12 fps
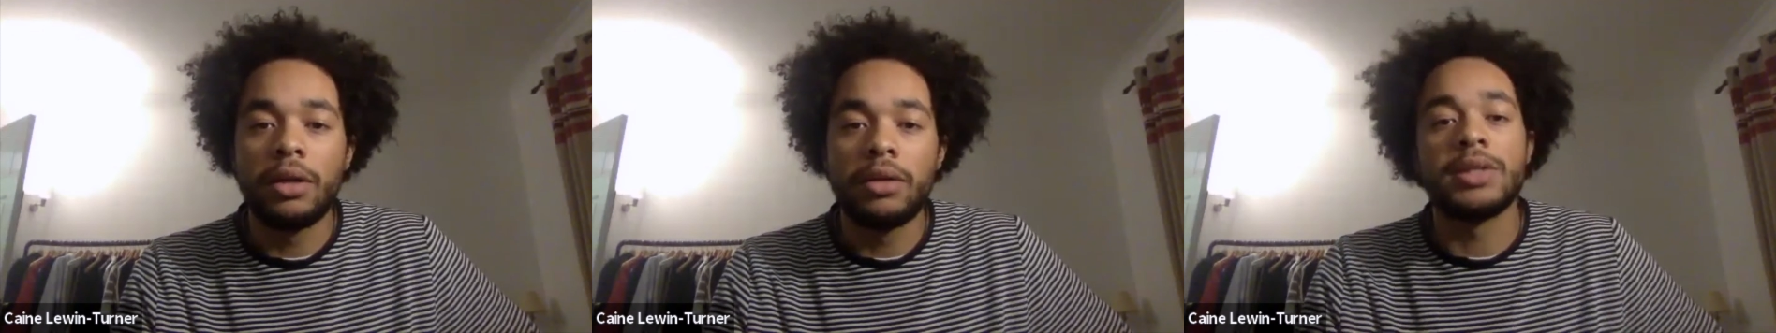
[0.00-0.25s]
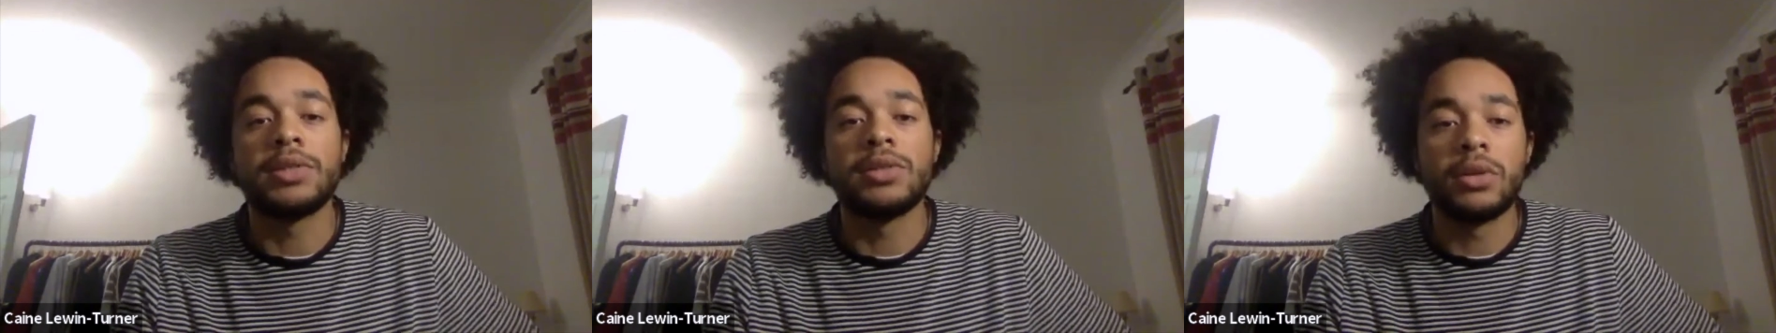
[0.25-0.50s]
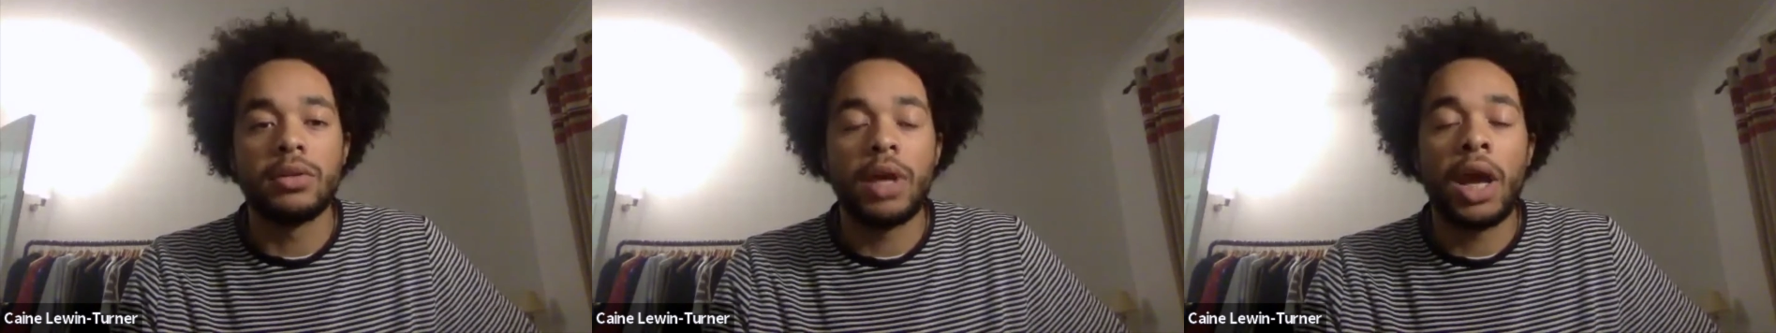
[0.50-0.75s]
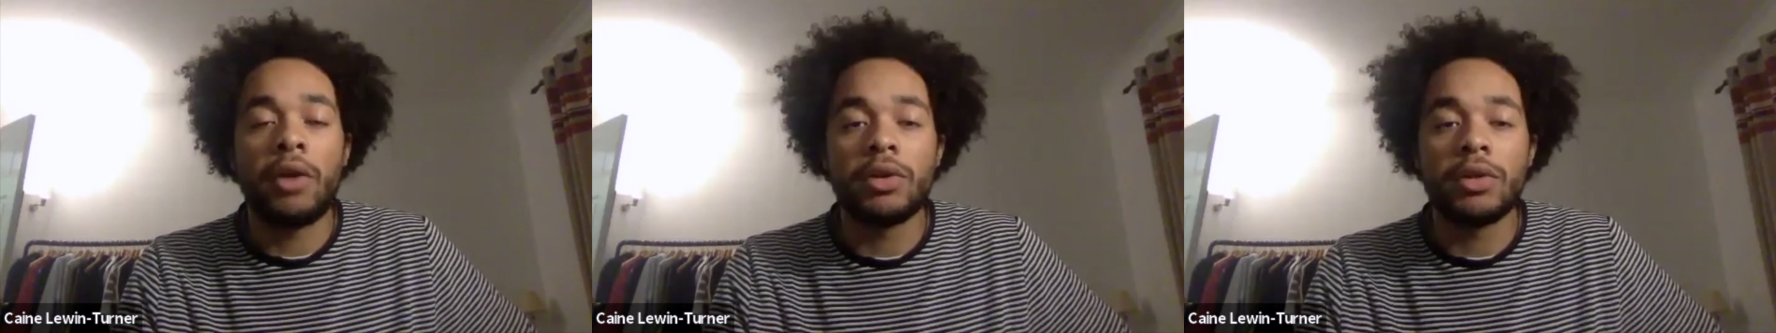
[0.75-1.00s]
dissident
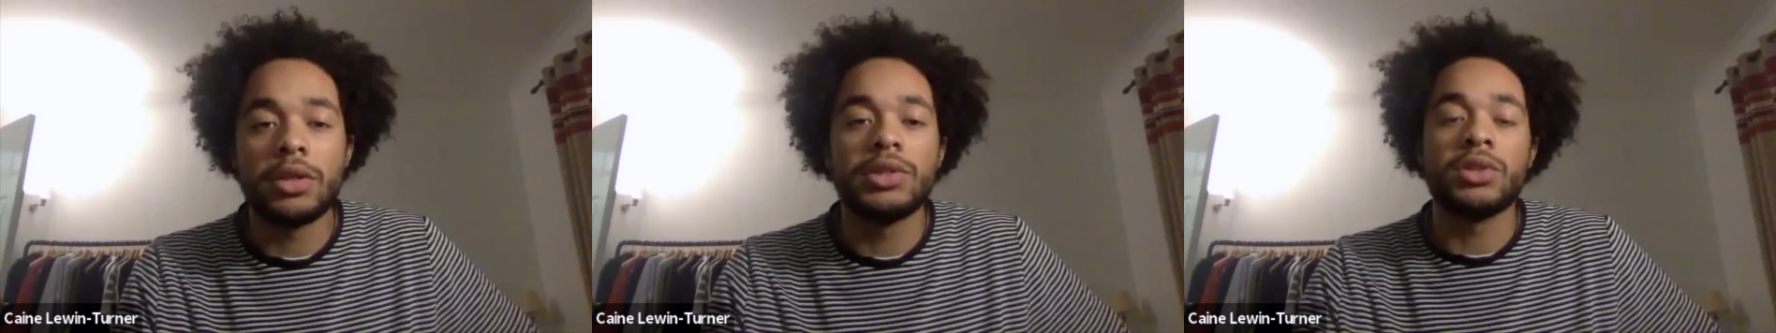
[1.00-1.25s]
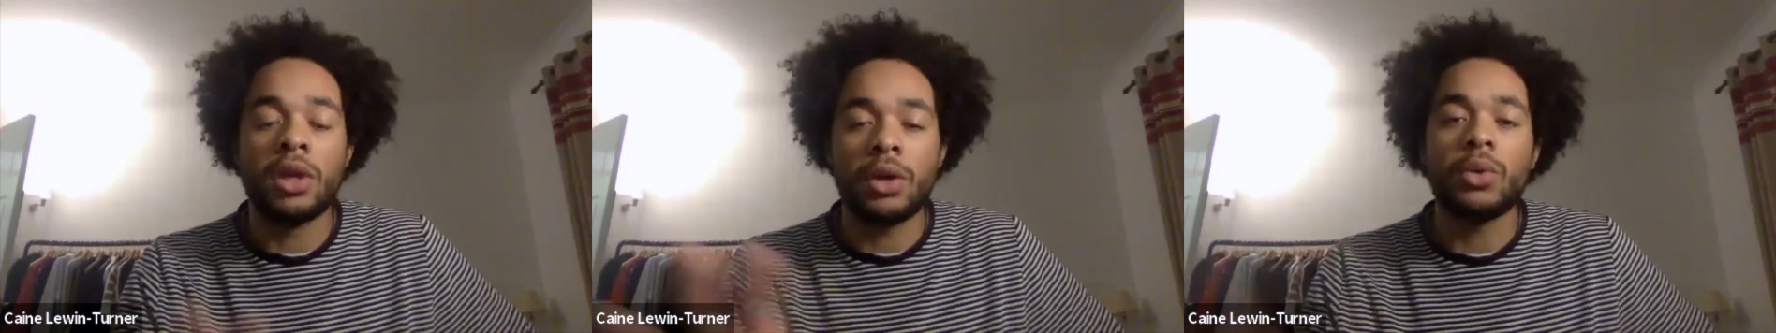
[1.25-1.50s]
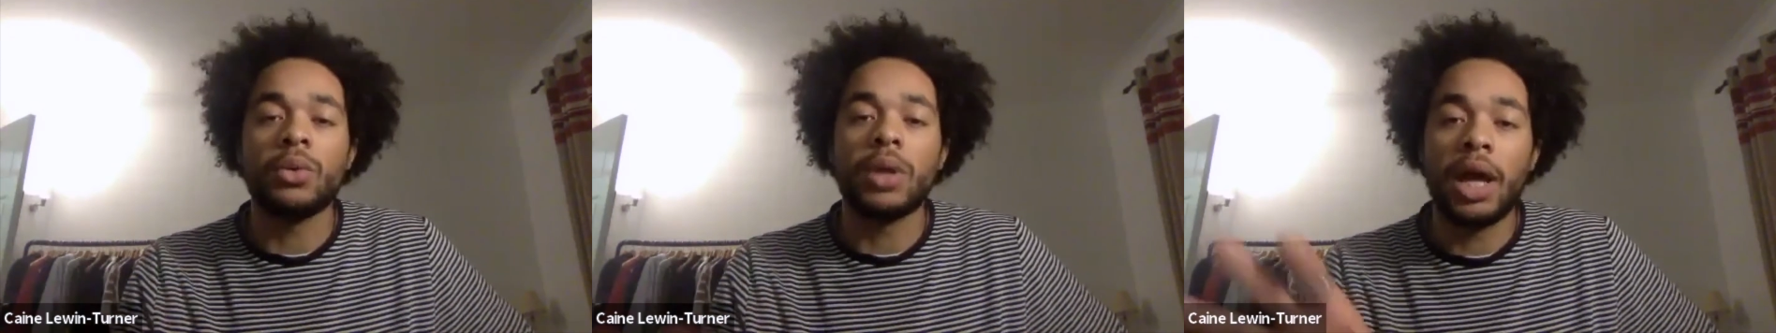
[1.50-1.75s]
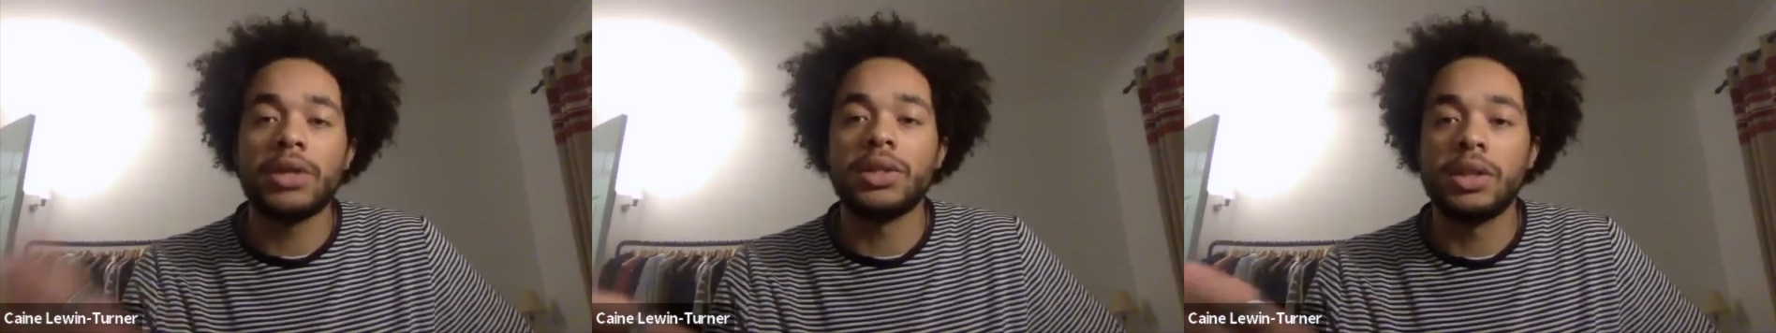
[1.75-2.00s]
heritage, as I call it,
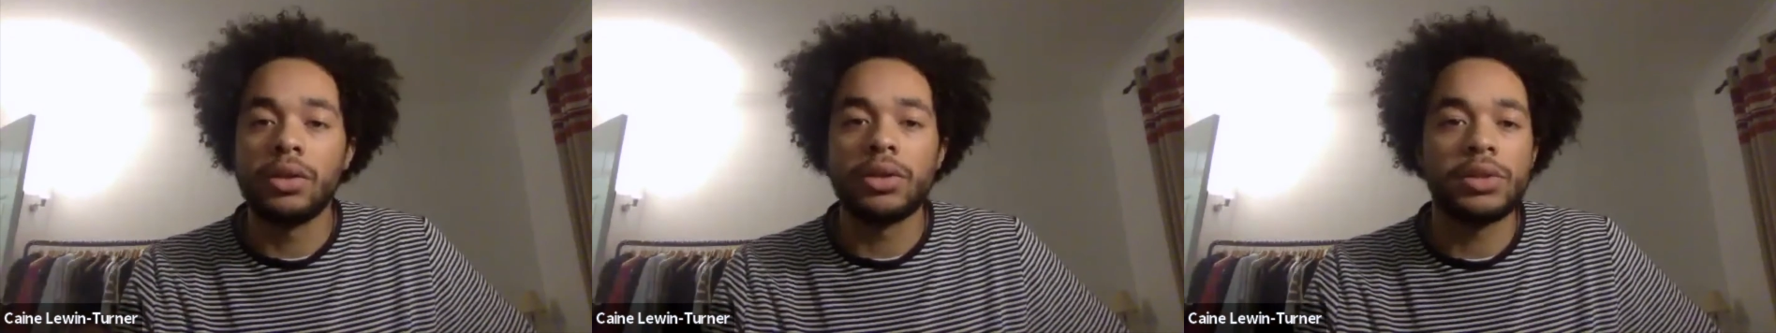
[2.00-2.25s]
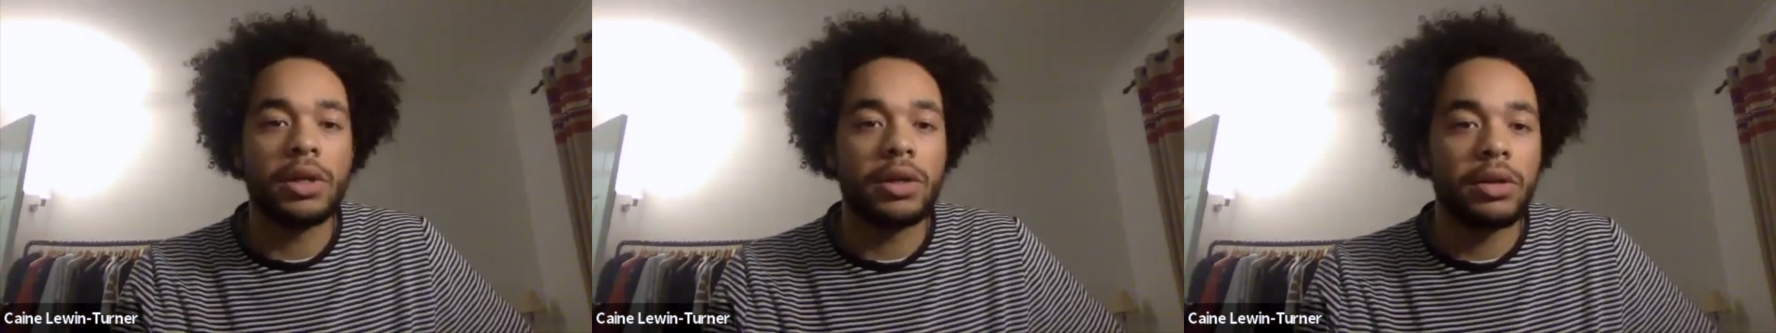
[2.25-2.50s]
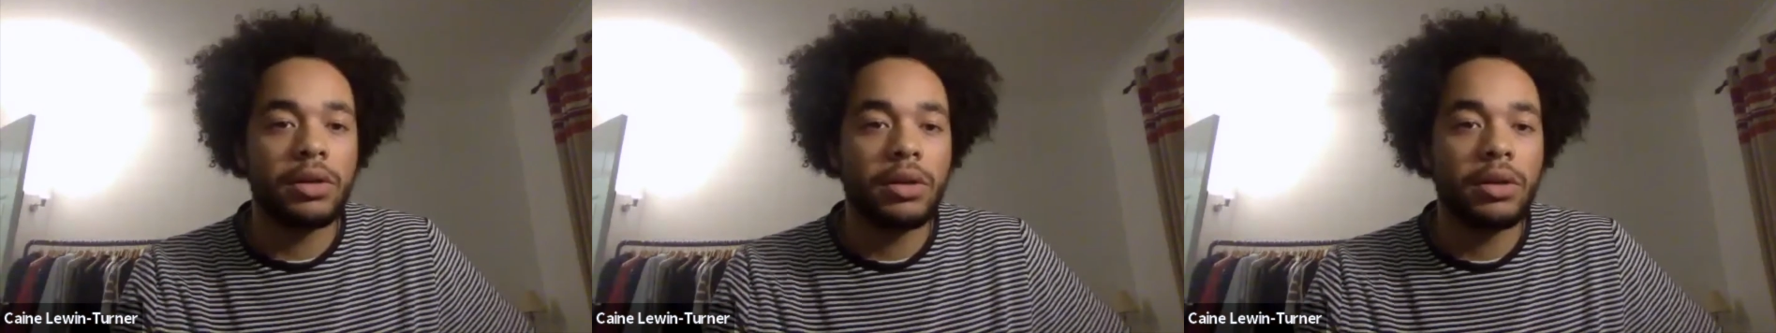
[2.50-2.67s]
actually looks like.